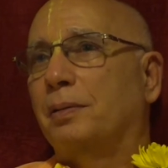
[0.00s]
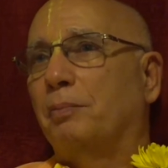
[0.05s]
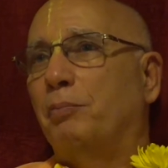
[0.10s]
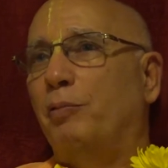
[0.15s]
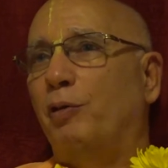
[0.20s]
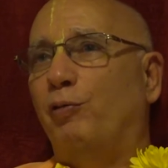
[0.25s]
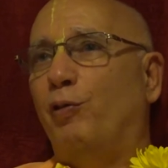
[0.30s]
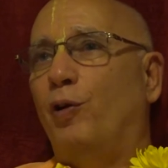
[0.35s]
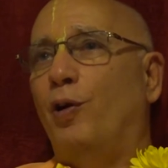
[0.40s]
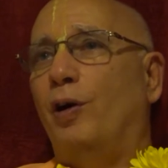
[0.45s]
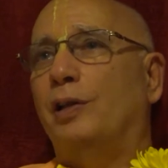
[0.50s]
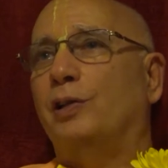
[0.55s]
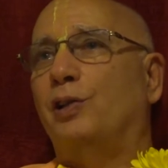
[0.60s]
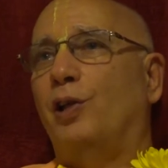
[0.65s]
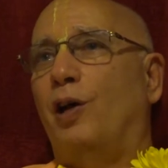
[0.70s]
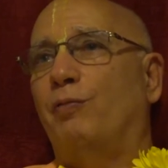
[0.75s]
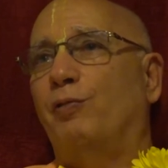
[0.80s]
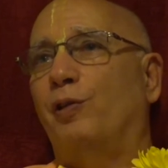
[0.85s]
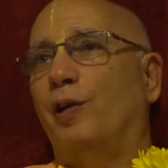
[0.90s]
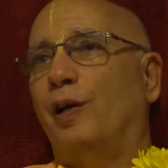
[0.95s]
Before I was
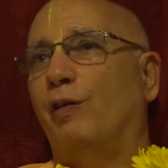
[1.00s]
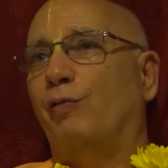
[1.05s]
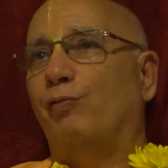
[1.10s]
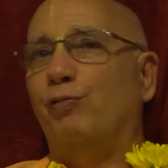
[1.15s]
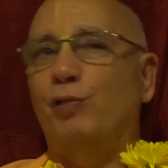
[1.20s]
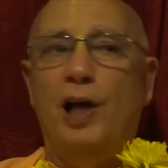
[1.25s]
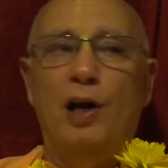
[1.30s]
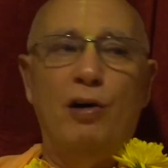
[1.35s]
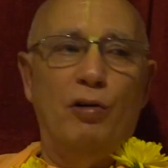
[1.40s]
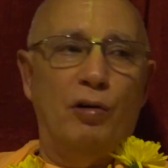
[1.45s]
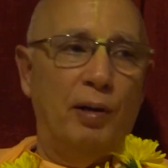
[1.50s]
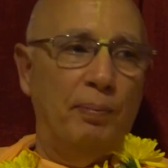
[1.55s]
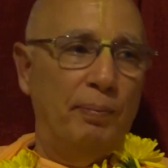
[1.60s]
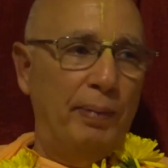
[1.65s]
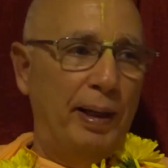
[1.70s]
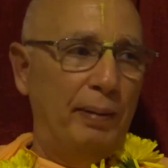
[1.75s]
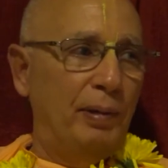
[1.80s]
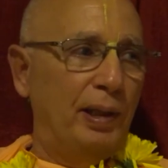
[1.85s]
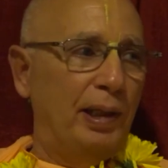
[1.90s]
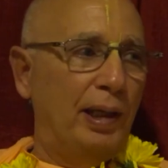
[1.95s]
offering a flower.
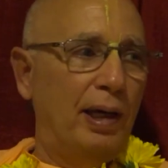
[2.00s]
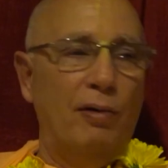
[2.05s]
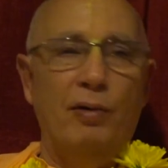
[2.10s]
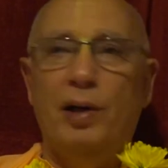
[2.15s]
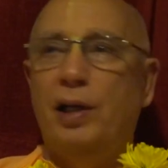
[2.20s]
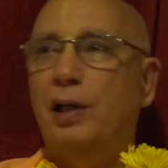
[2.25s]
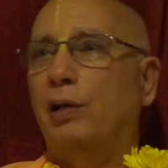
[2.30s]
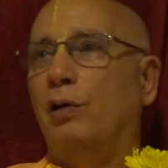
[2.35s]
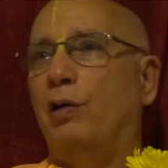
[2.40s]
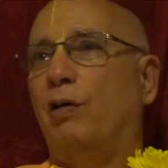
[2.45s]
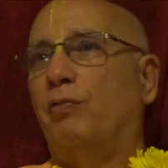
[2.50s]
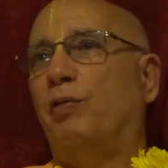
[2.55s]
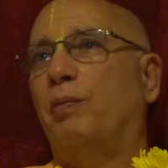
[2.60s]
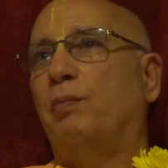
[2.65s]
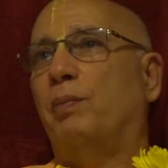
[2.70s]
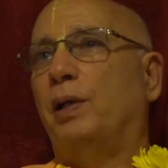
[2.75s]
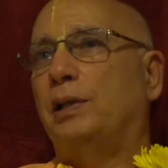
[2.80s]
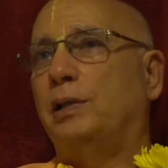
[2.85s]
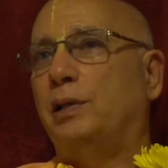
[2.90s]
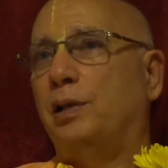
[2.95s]
Maybe now I can offer
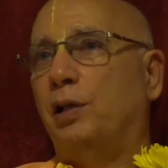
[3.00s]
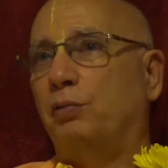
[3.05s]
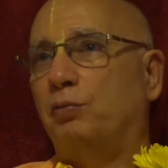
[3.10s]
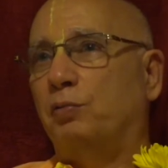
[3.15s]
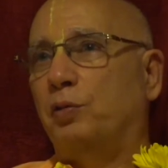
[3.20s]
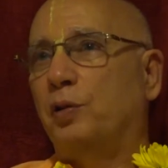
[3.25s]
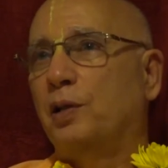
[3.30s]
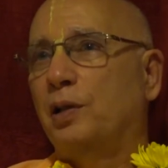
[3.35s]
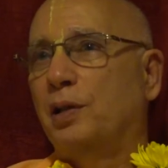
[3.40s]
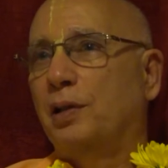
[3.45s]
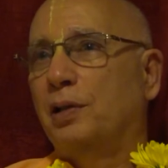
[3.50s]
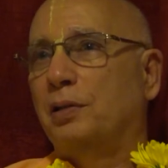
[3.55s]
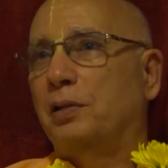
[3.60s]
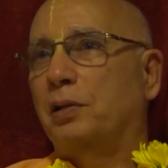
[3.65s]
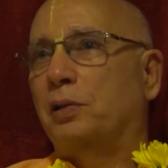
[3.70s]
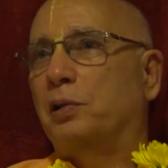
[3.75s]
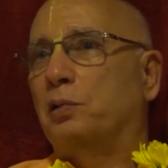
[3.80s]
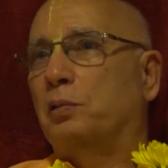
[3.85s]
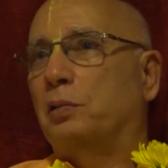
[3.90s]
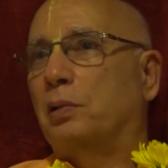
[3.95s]
myself
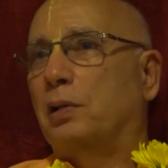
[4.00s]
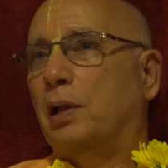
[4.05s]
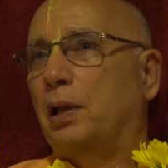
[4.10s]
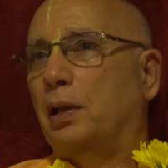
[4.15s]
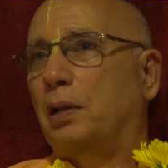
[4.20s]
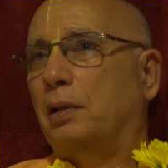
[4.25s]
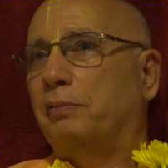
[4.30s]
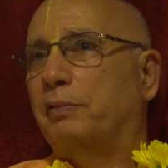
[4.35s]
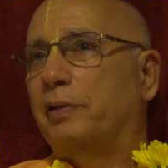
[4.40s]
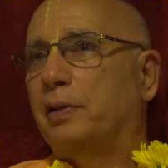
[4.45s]
to Gurudev.